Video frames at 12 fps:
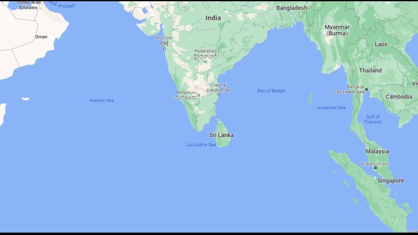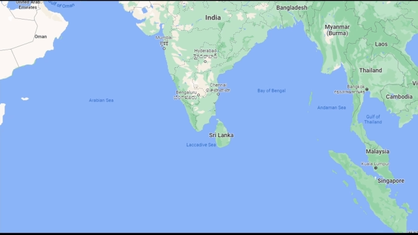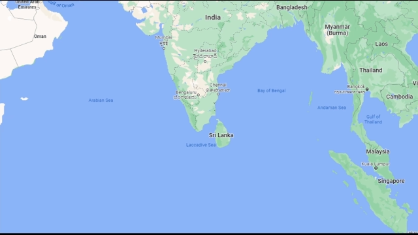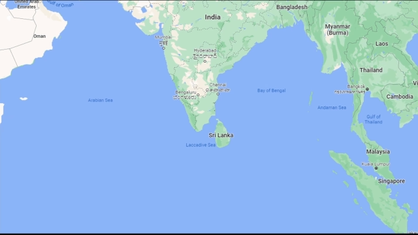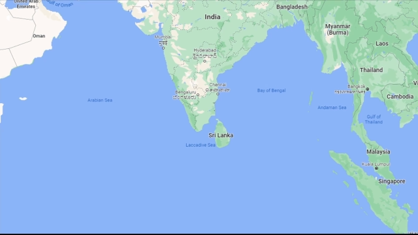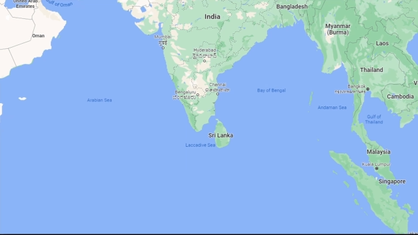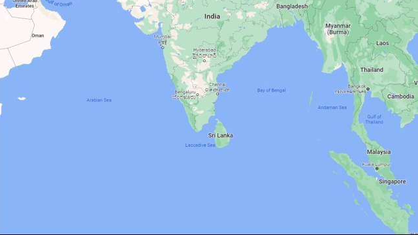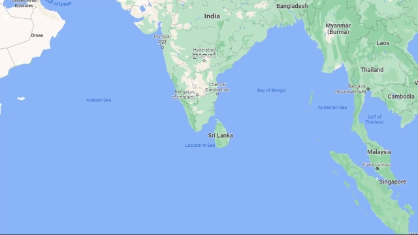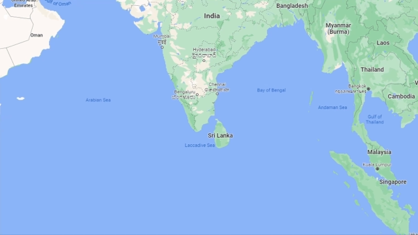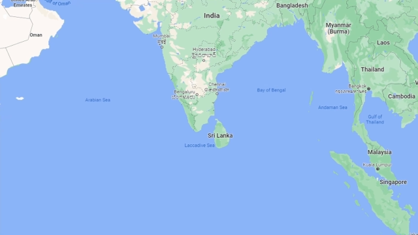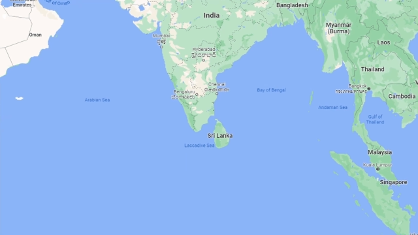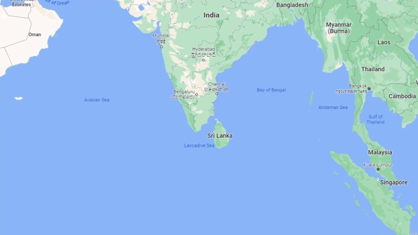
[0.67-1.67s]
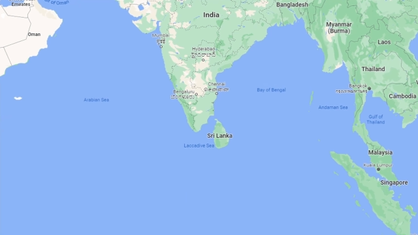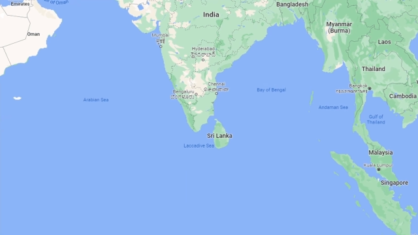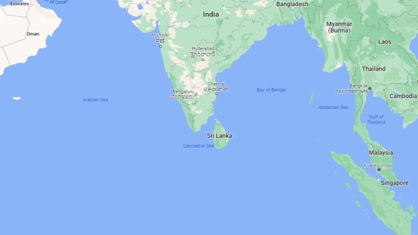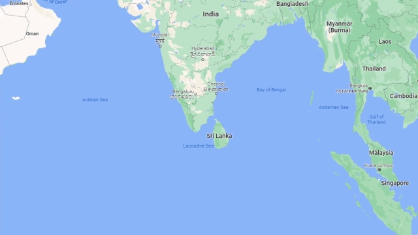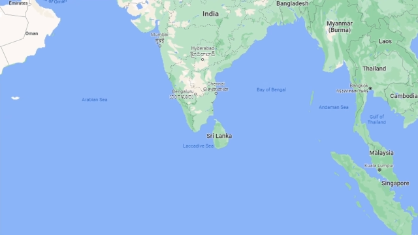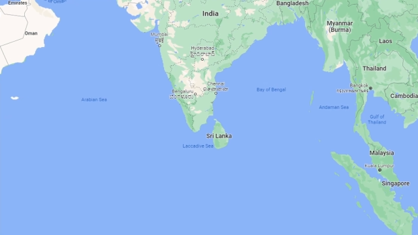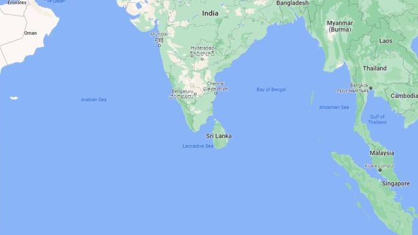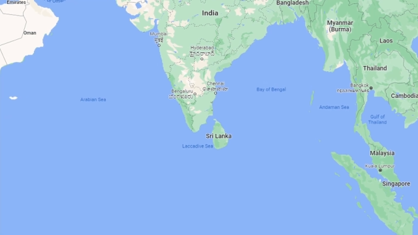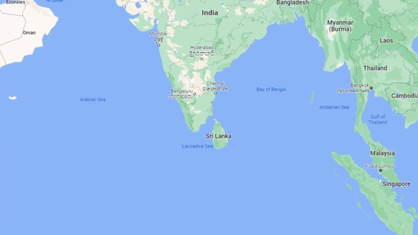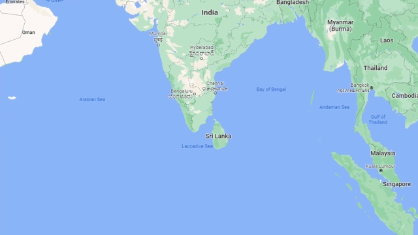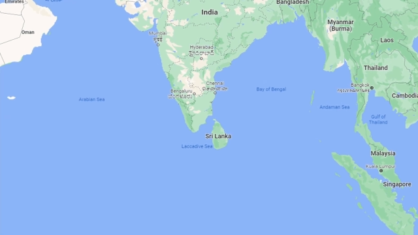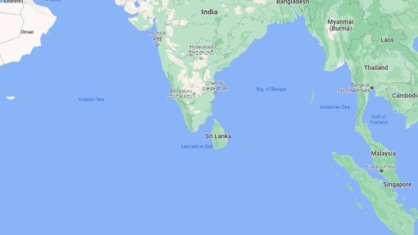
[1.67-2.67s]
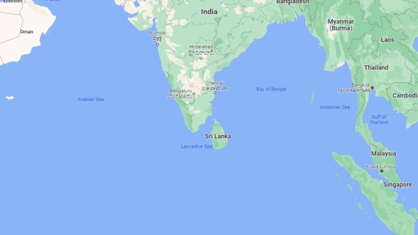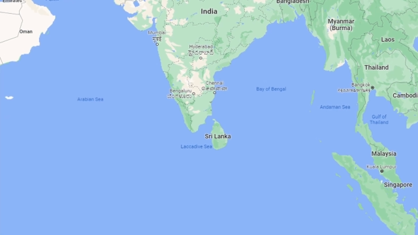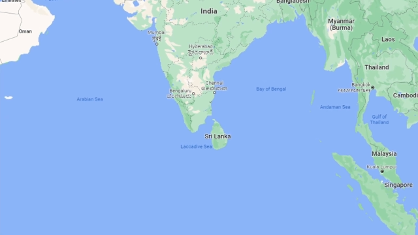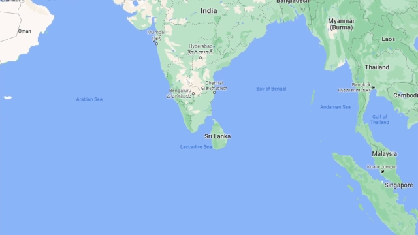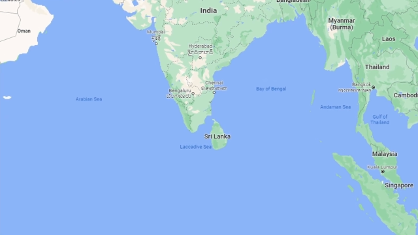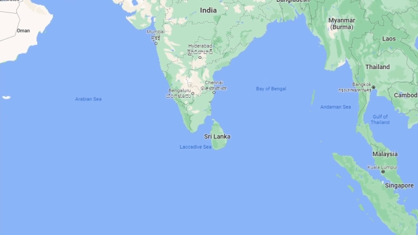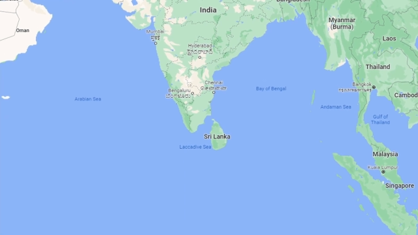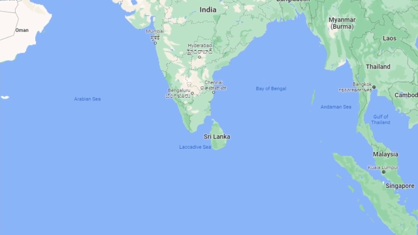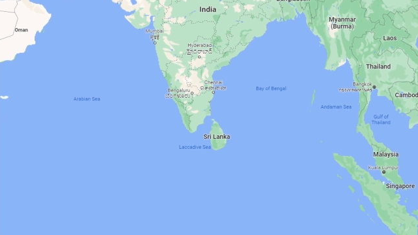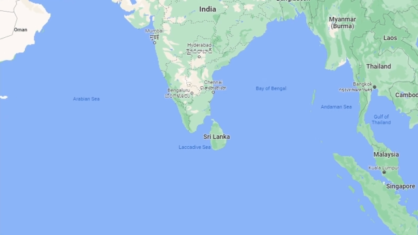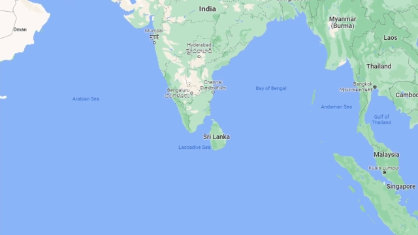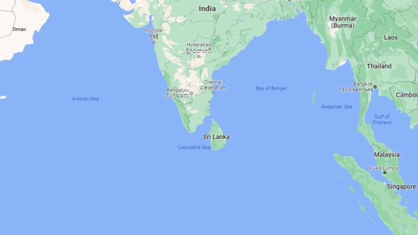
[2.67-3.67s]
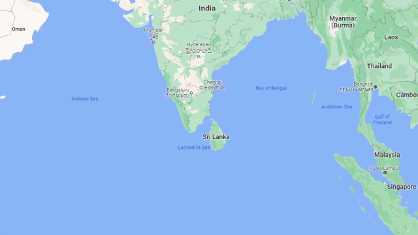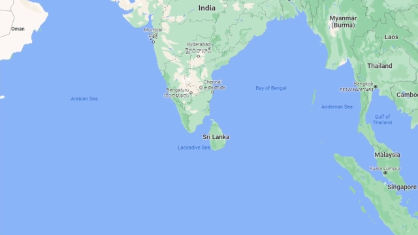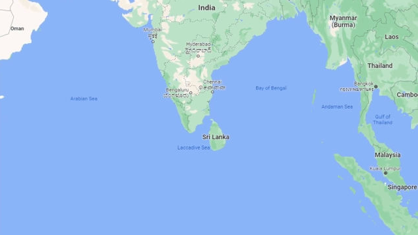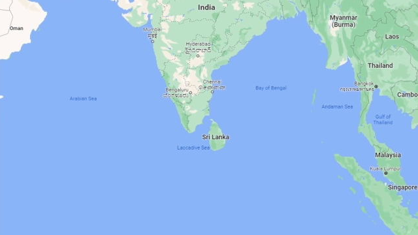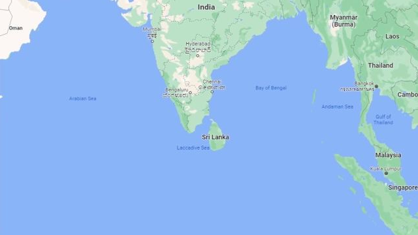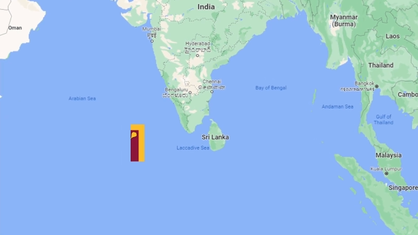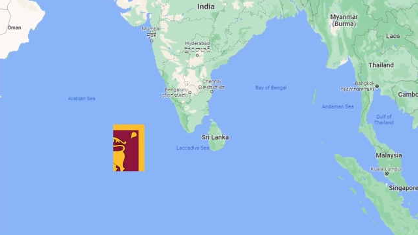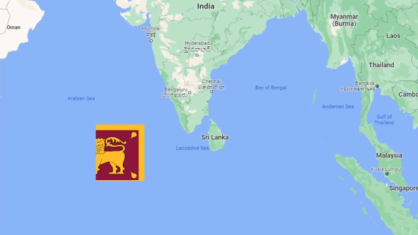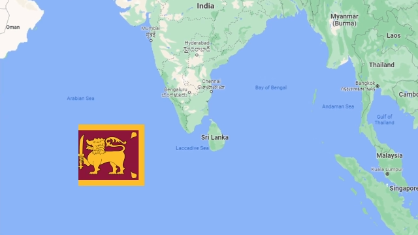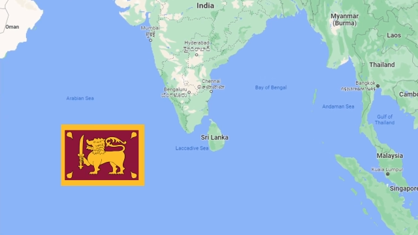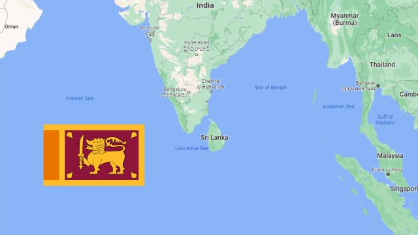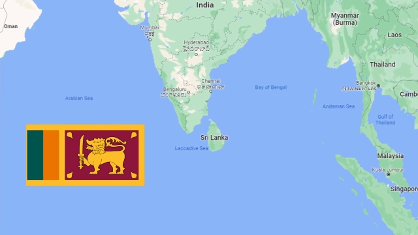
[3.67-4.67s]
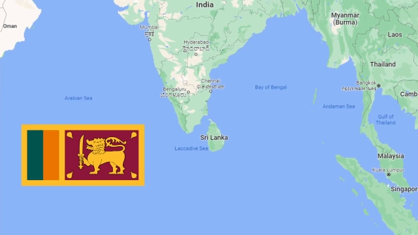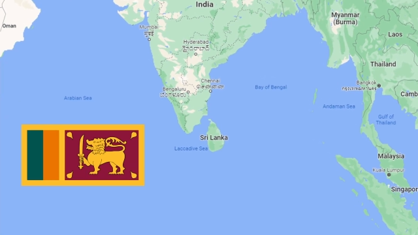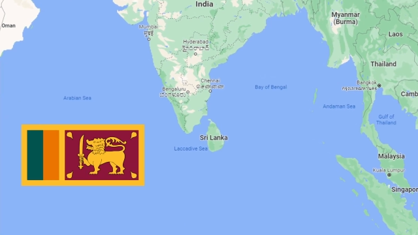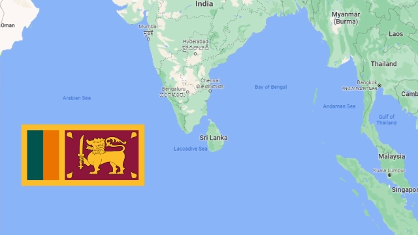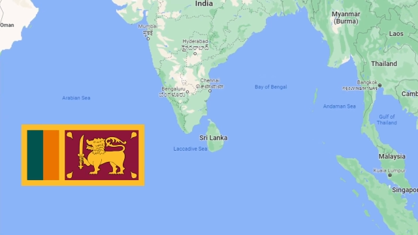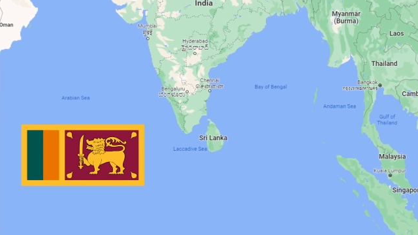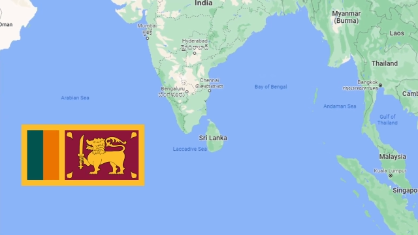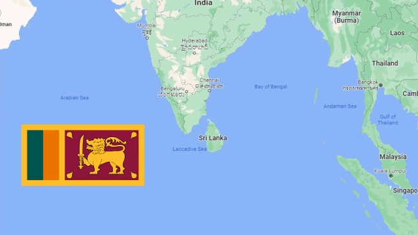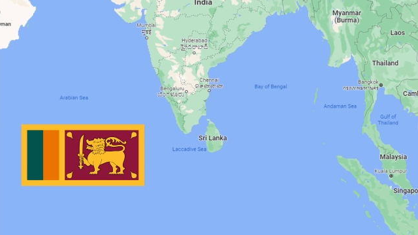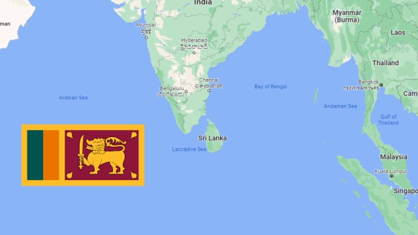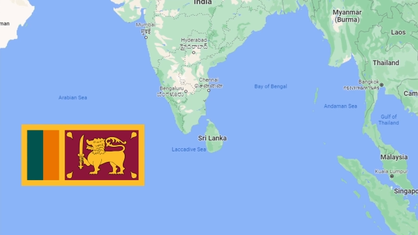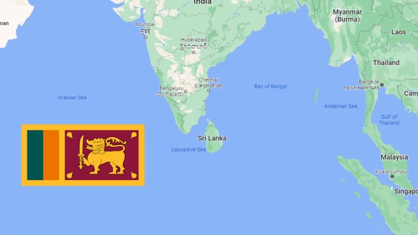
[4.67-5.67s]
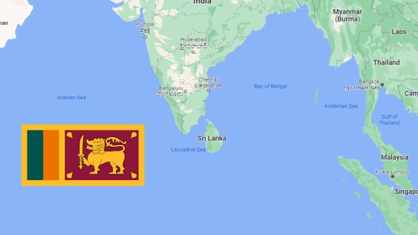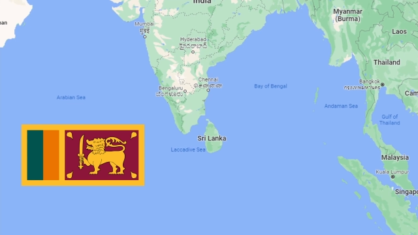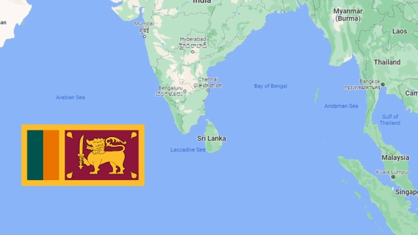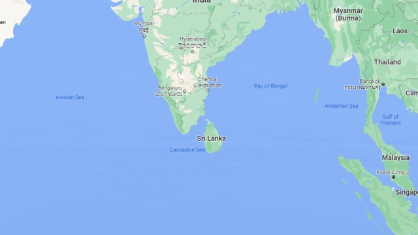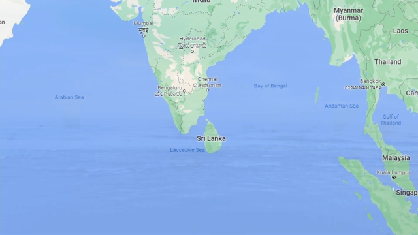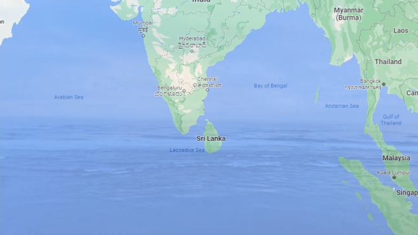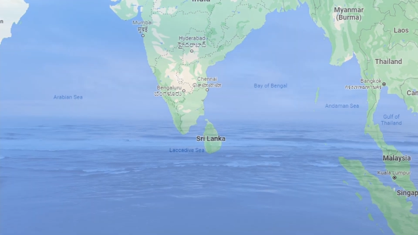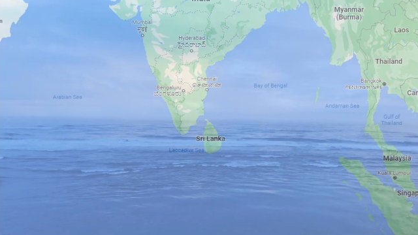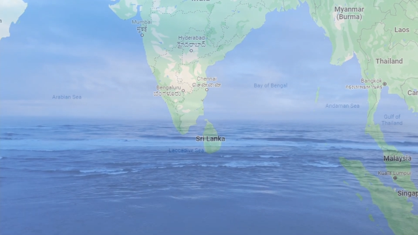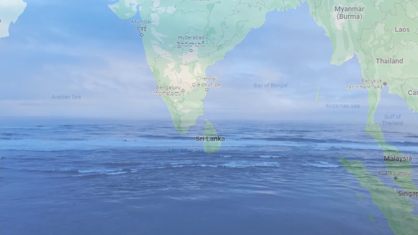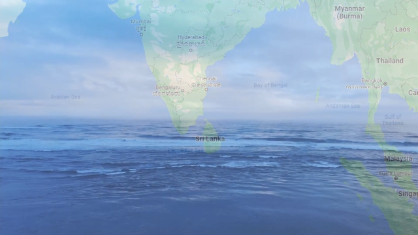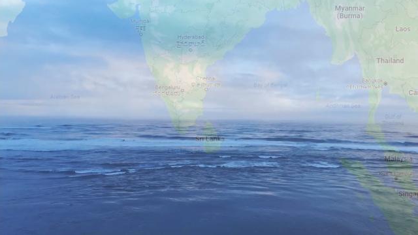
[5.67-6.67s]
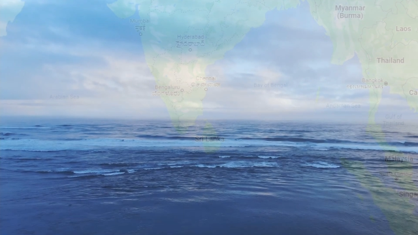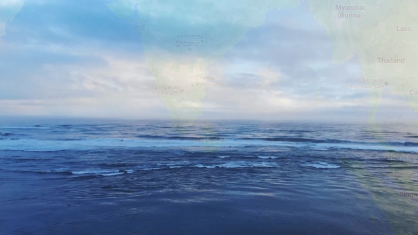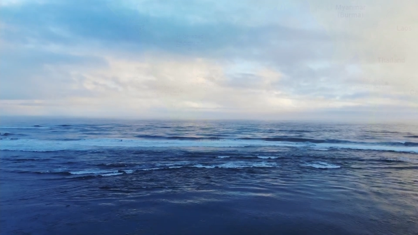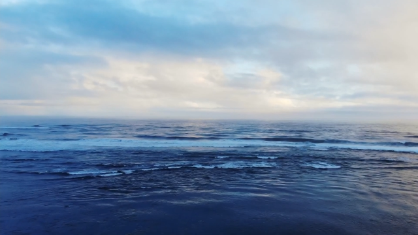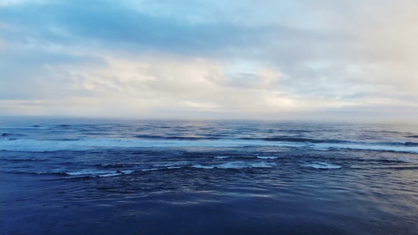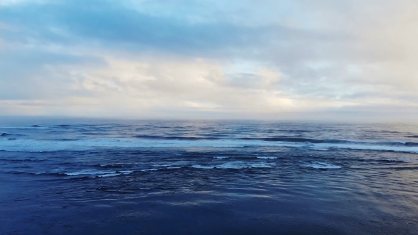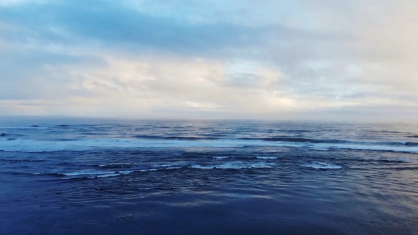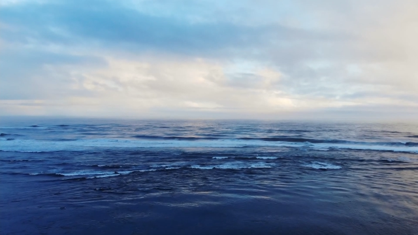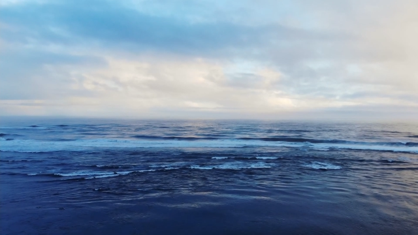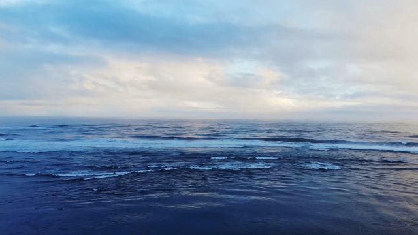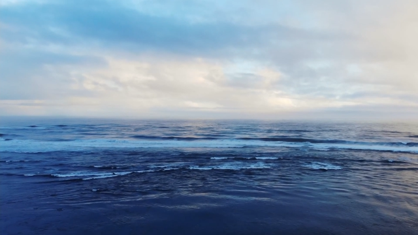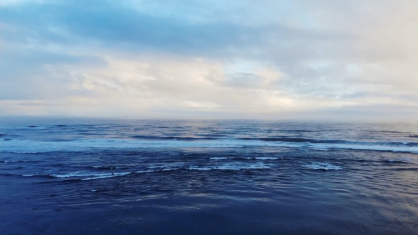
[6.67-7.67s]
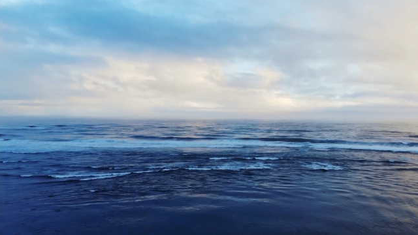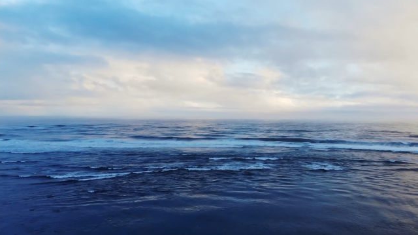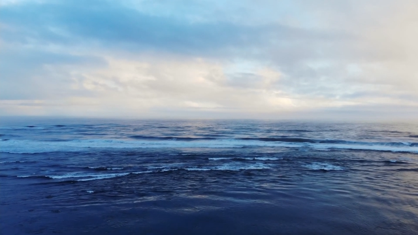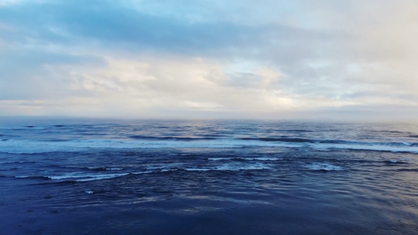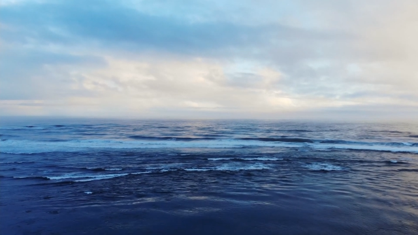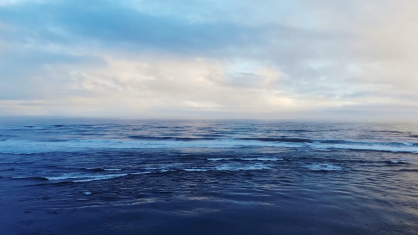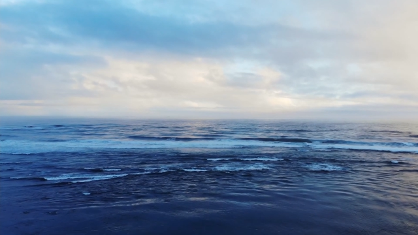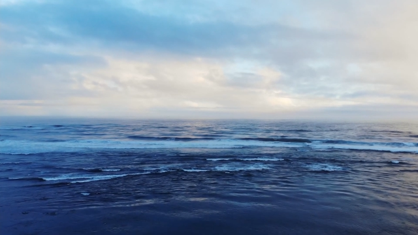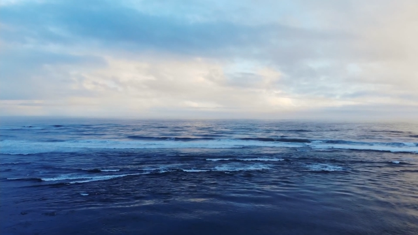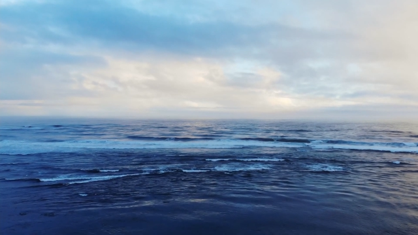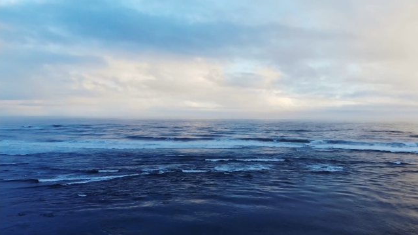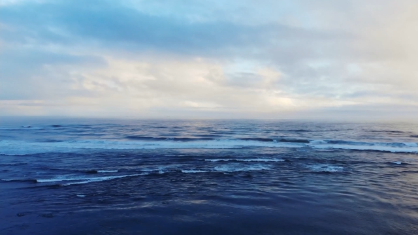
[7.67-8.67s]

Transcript: (no speaker visible)